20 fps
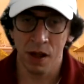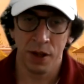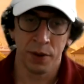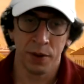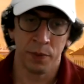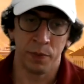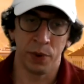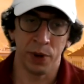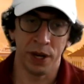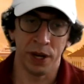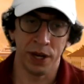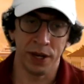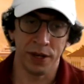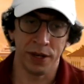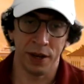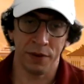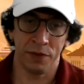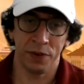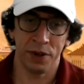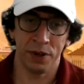but
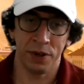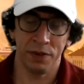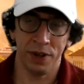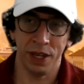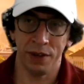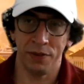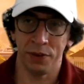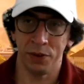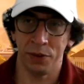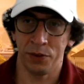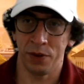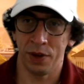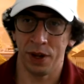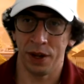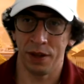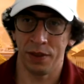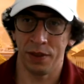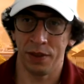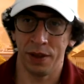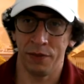definitely
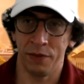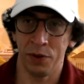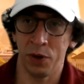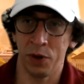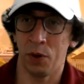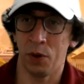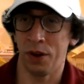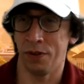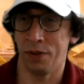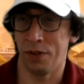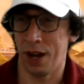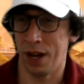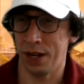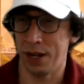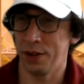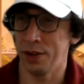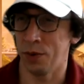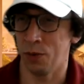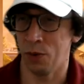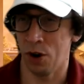if you go online
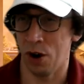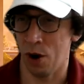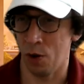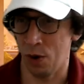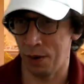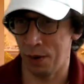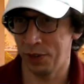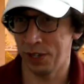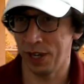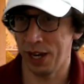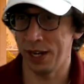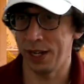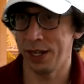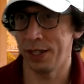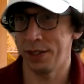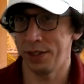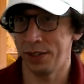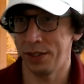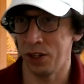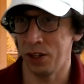to where our website
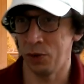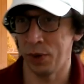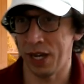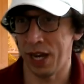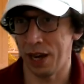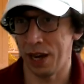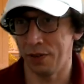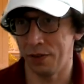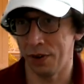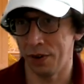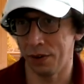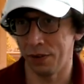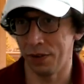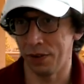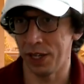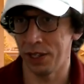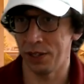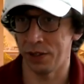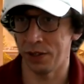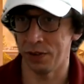is too, we have a
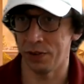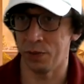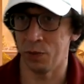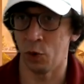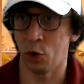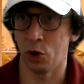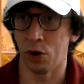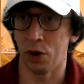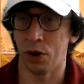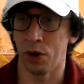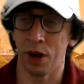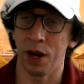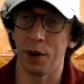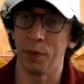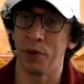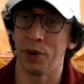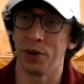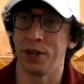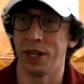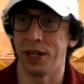list of more
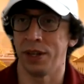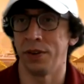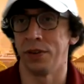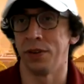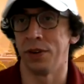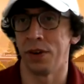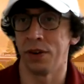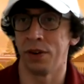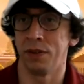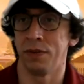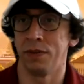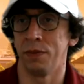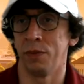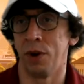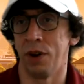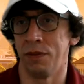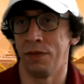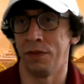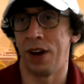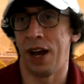particular
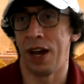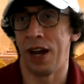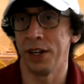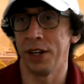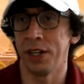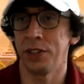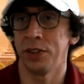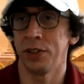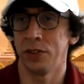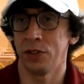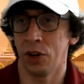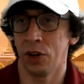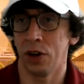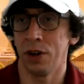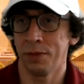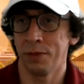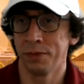what violations are.